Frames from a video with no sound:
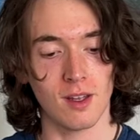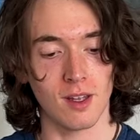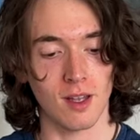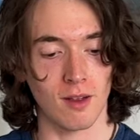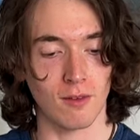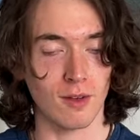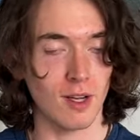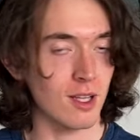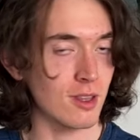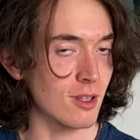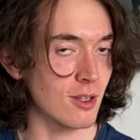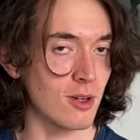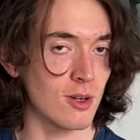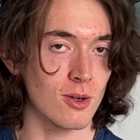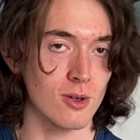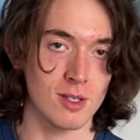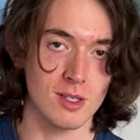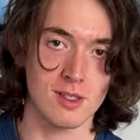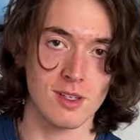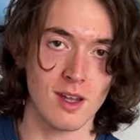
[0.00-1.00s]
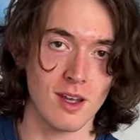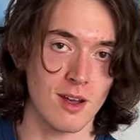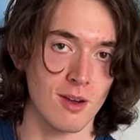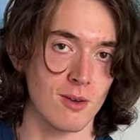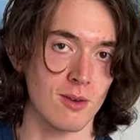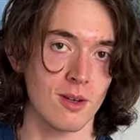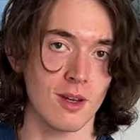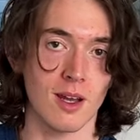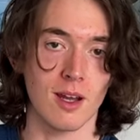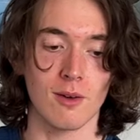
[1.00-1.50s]
I've got the Hokas
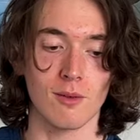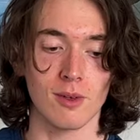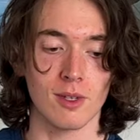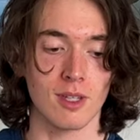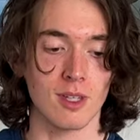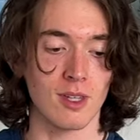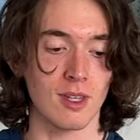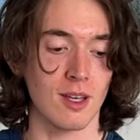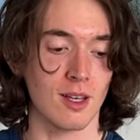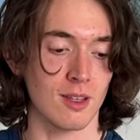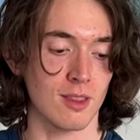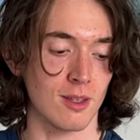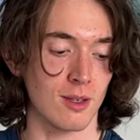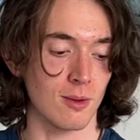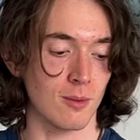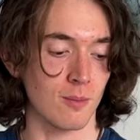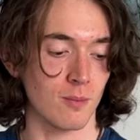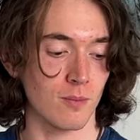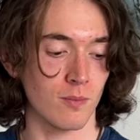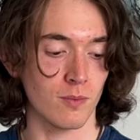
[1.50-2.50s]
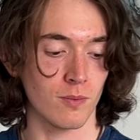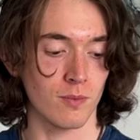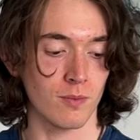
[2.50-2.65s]
now. I really like them.